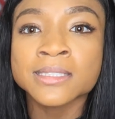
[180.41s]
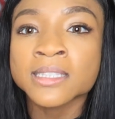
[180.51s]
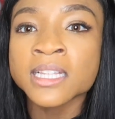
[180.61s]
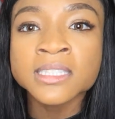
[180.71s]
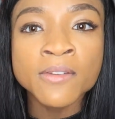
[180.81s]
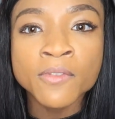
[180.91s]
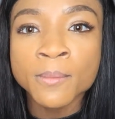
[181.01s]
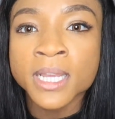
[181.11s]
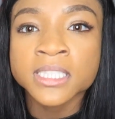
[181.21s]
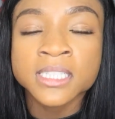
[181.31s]
this
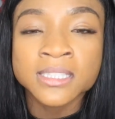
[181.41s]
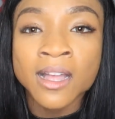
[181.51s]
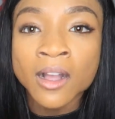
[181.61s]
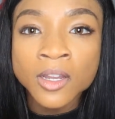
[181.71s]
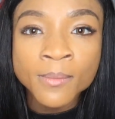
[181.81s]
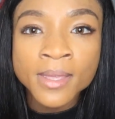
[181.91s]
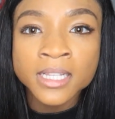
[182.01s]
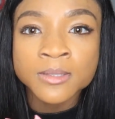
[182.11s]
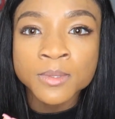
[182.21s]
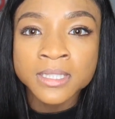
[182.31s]
information is not going to be
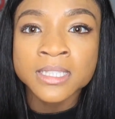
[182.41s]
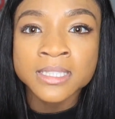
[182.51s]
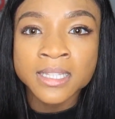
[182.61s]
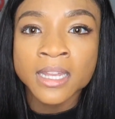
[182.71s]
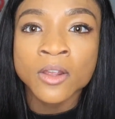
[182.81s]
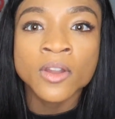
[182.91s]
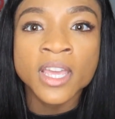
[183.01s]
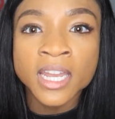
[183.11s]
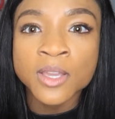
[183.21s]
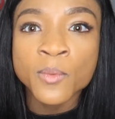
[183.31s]
explicitly stated on
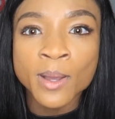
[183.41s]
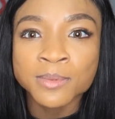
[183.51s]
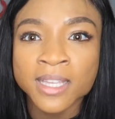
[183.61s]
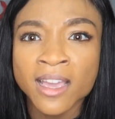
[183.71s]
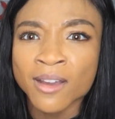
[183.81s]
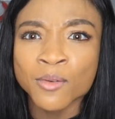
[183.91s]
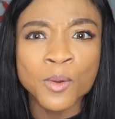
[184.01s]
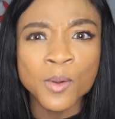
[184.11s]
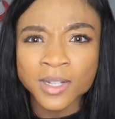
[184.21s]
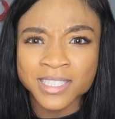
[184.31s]
any website. Of
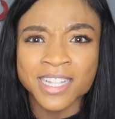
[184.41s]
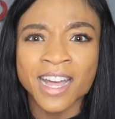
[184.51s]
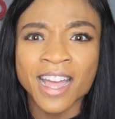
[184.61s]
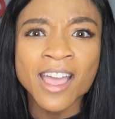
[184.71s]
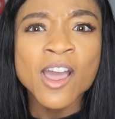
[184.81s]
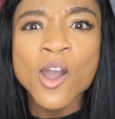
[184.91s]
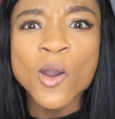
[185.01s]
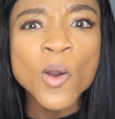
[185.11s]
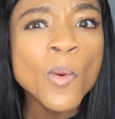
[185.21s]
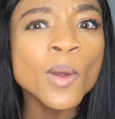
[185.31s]
course not.
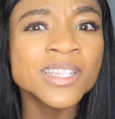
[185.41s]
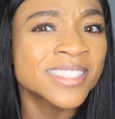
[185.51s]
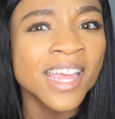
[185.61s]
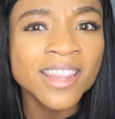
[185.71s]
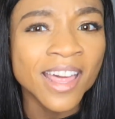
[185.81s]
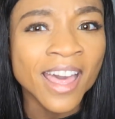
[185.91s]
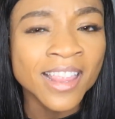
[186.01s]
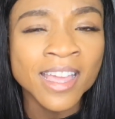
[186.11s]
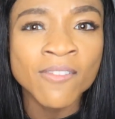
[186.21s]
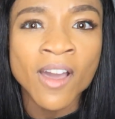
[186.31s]
Who would say
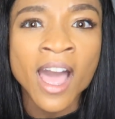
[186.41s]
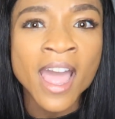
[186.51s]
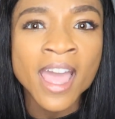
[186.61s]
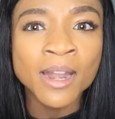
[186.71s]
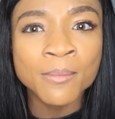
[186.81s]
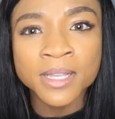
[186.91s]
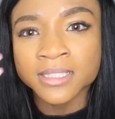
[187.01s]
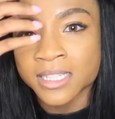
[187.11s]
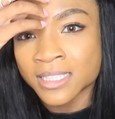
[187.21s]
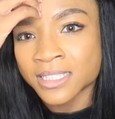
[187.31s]
that? Like, if I had a
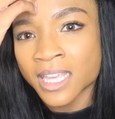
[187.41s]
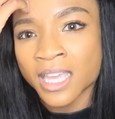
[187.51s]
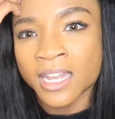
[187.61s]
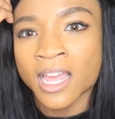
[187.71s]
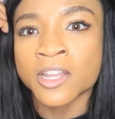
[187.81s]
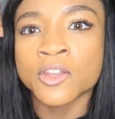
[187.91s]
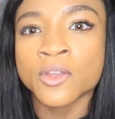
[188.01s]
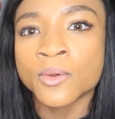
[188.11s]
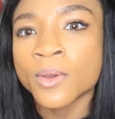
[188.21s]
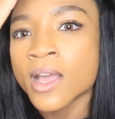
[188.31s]
business and I
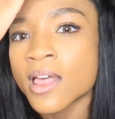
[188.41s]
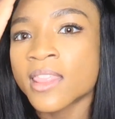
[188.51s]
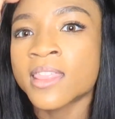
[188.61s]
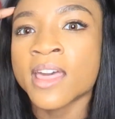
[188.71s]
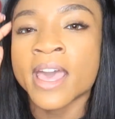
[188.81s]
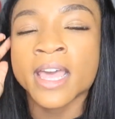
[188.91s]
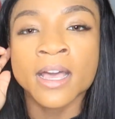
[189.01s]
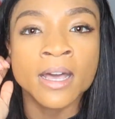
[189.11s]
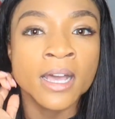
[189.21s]
knew that